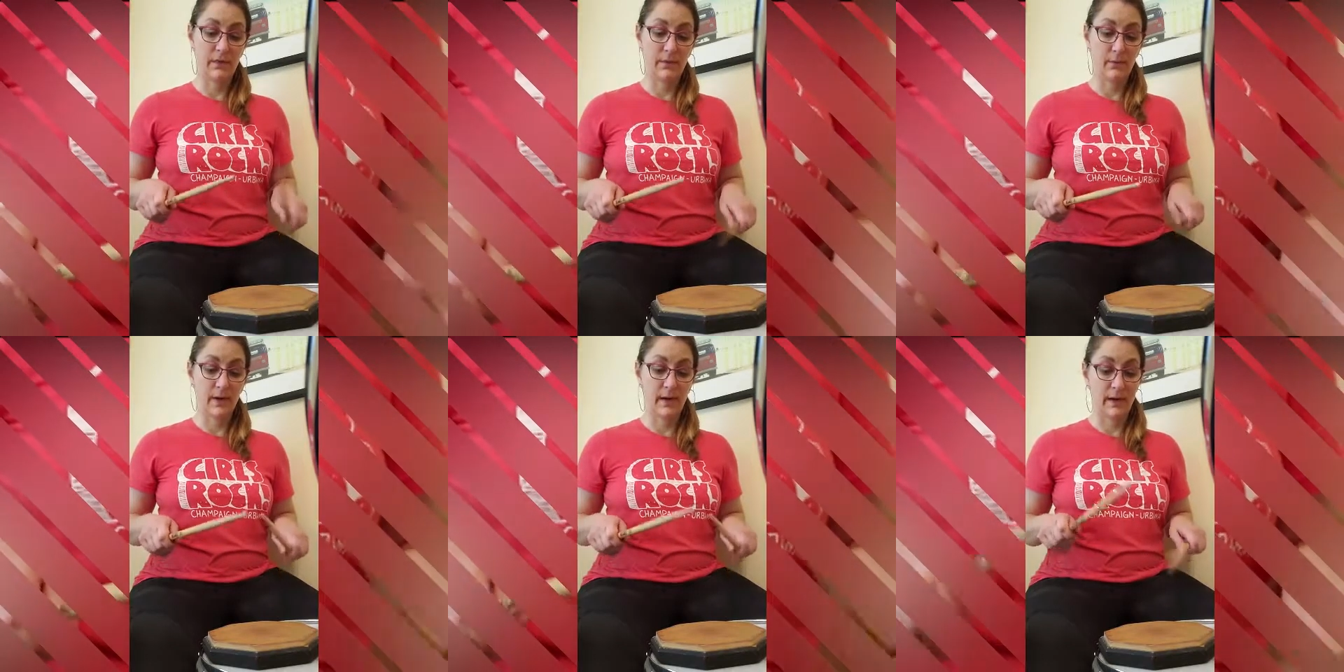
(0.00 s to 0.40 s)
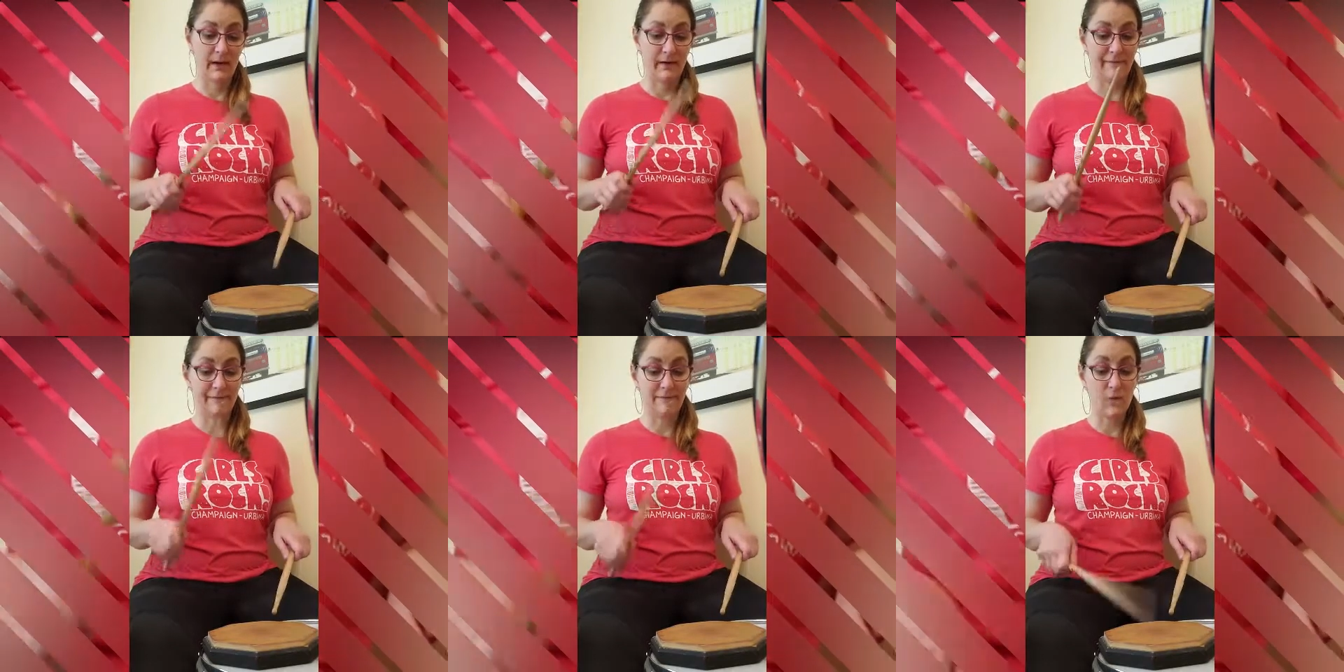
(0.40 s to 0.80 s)
3,
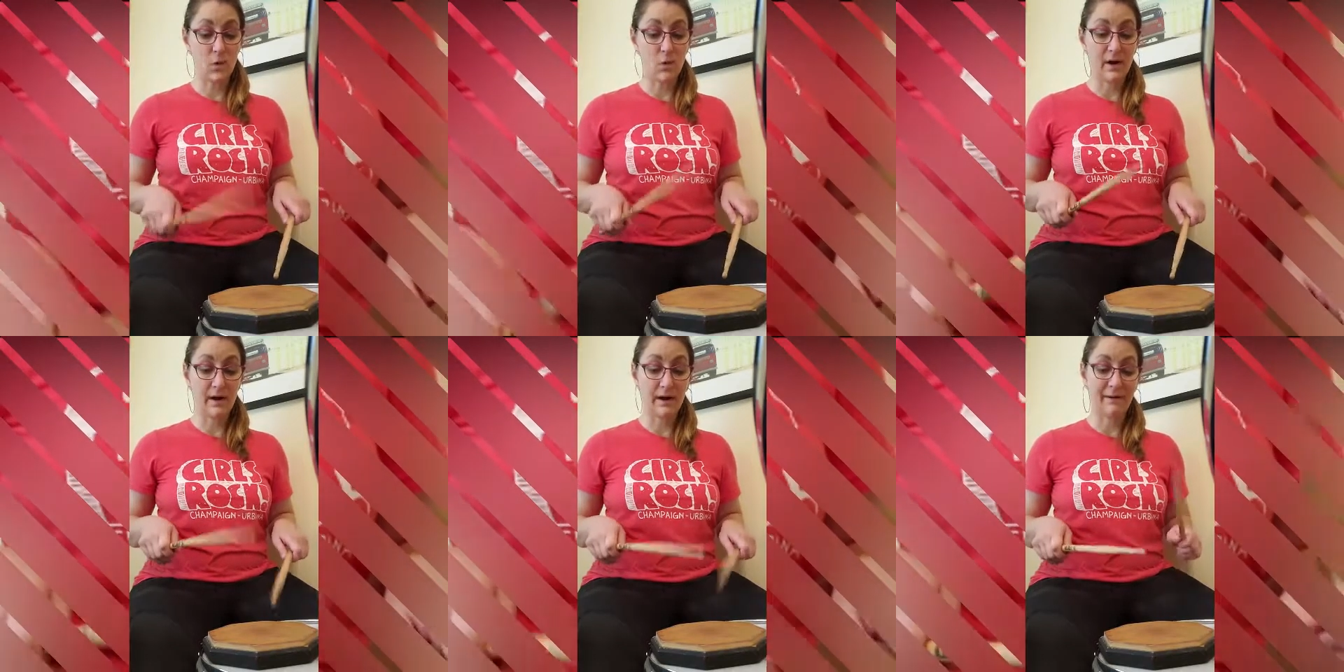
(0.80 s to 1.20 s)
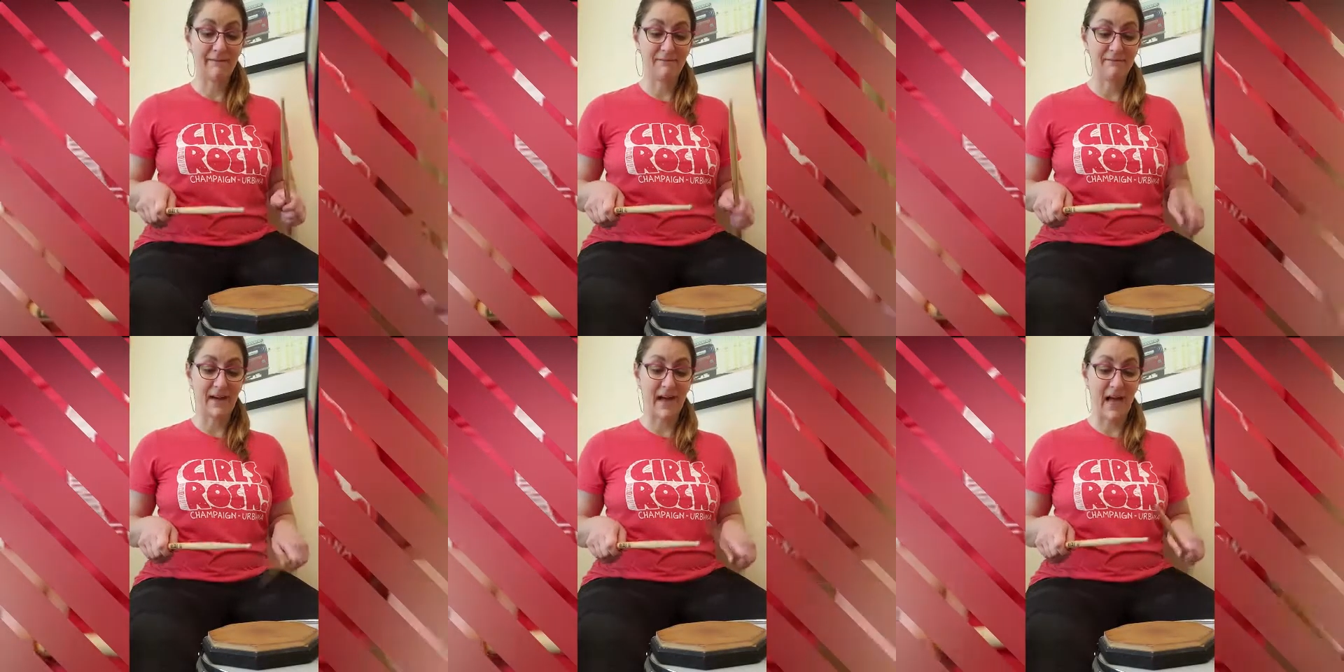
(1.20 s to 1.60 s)
4,
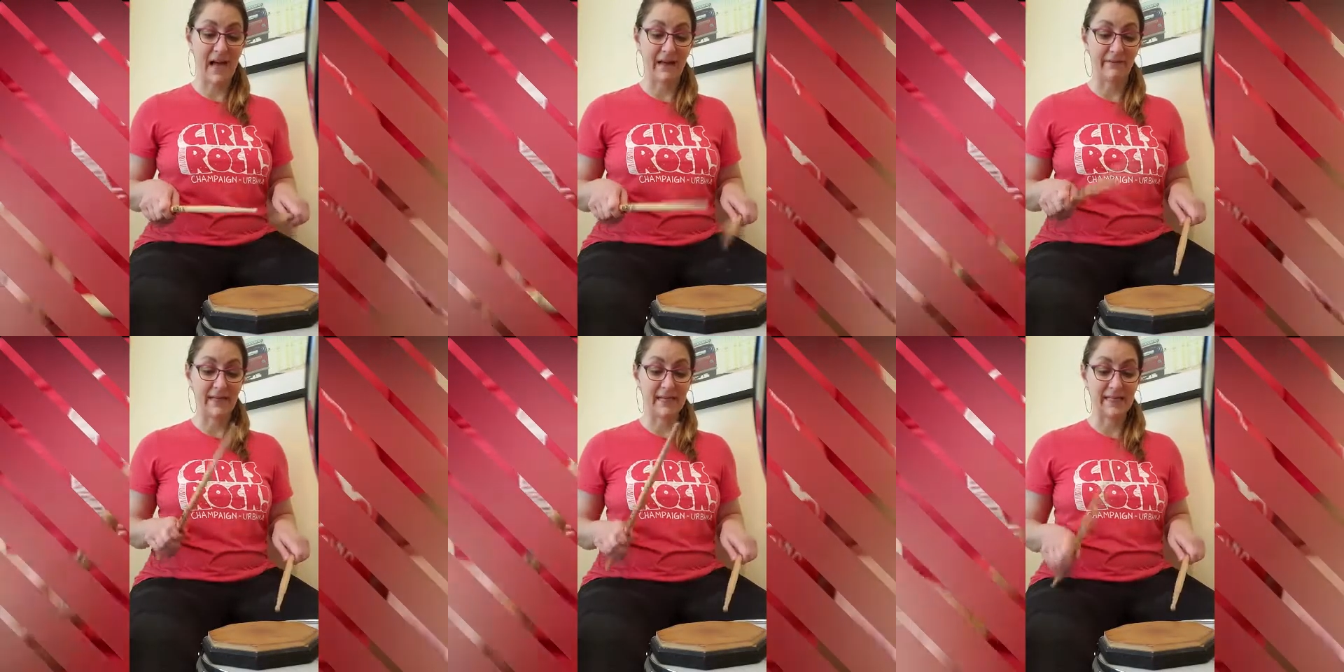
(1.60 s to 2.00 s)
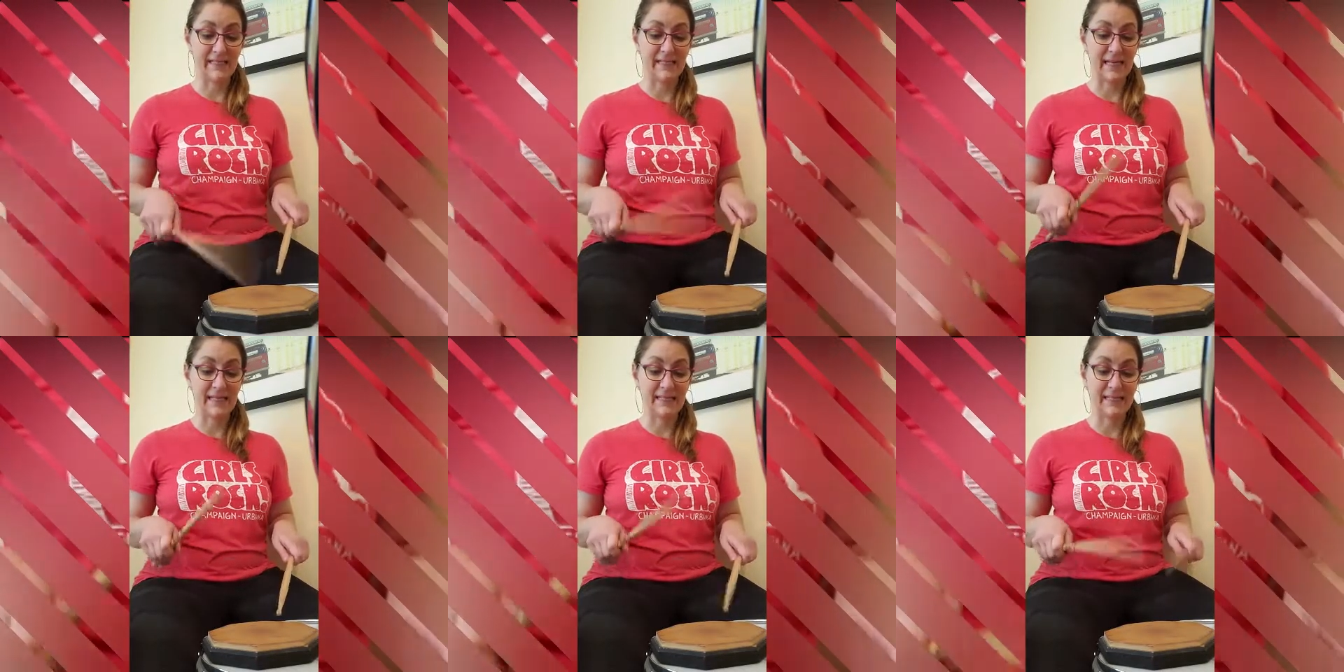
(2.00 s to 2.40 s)
5,
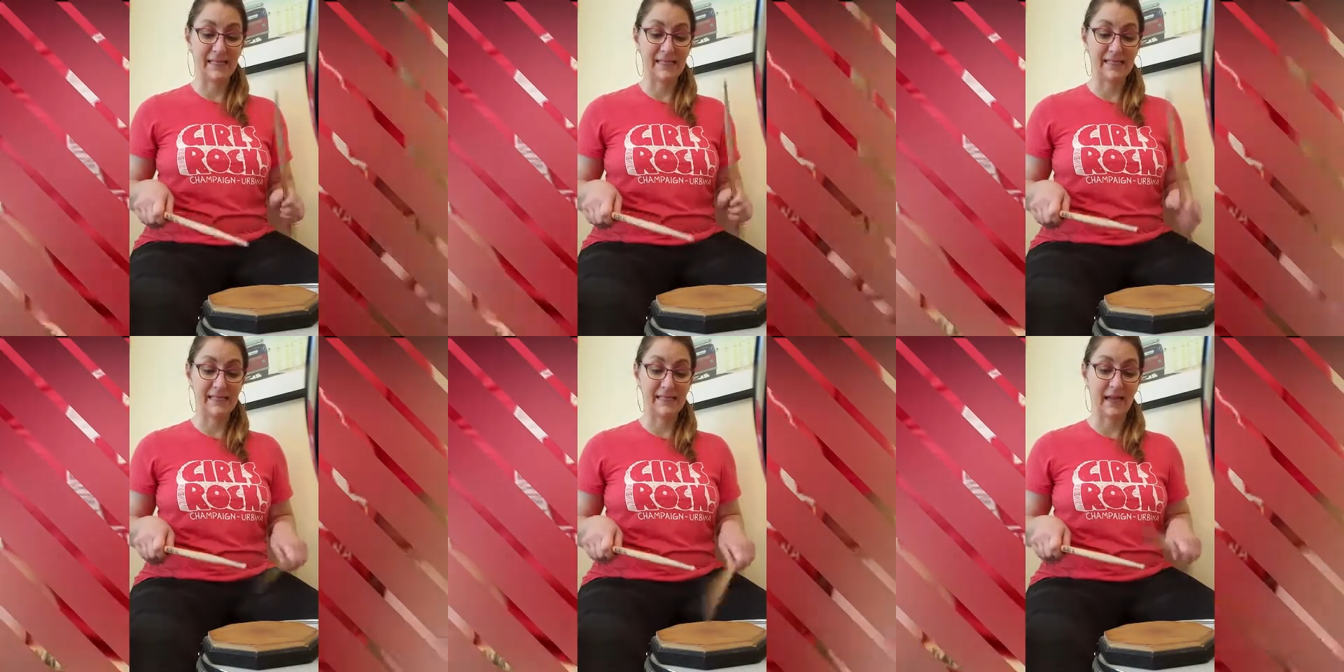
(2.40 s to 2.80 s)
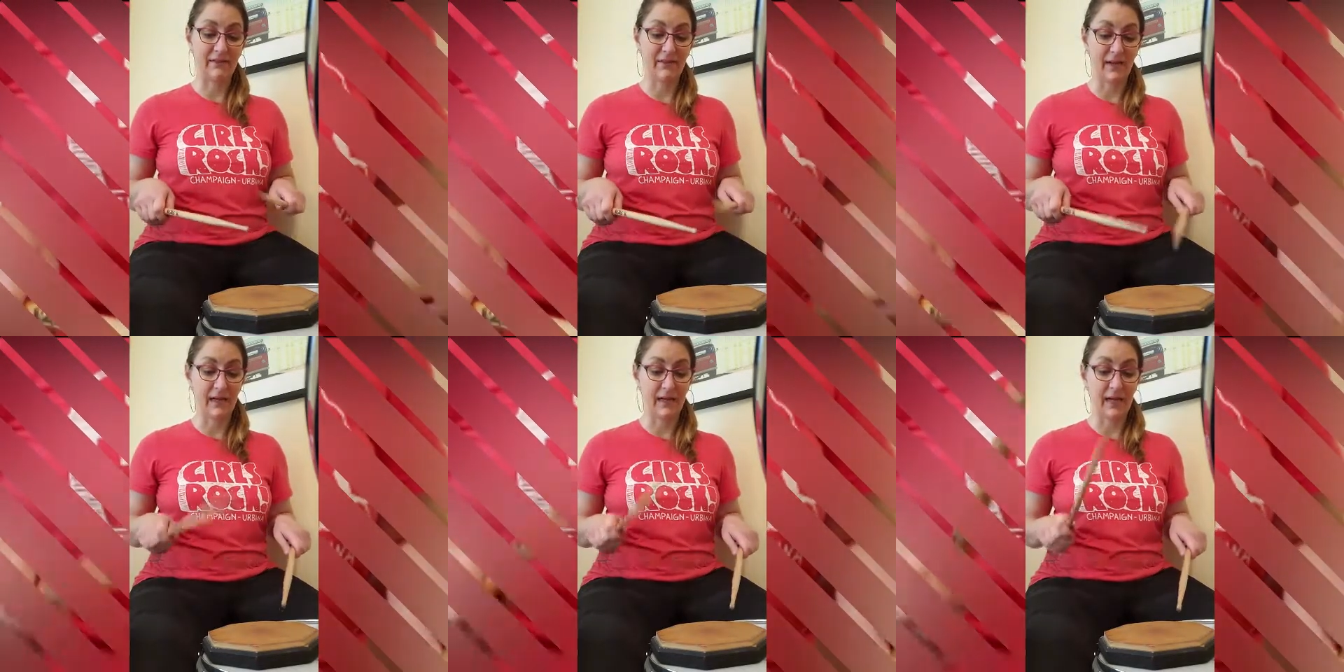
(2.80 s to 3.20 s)
6,
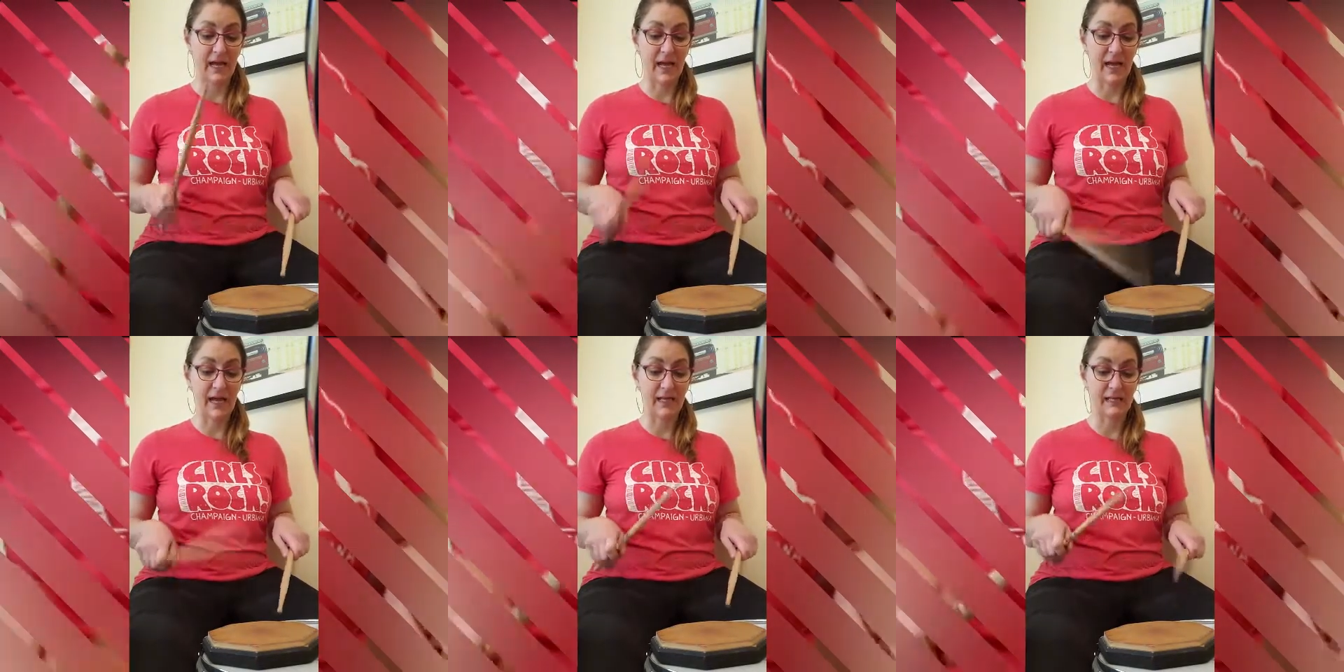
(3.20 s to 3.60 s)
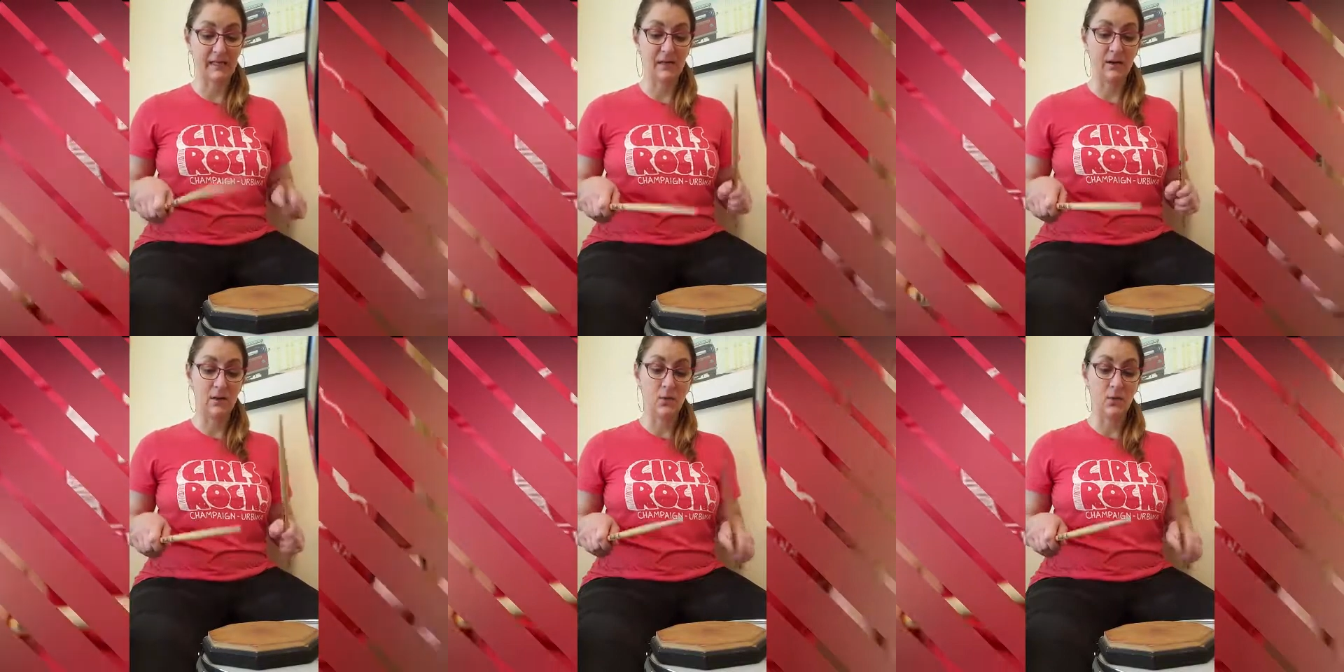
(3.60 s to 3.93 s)
7, 8.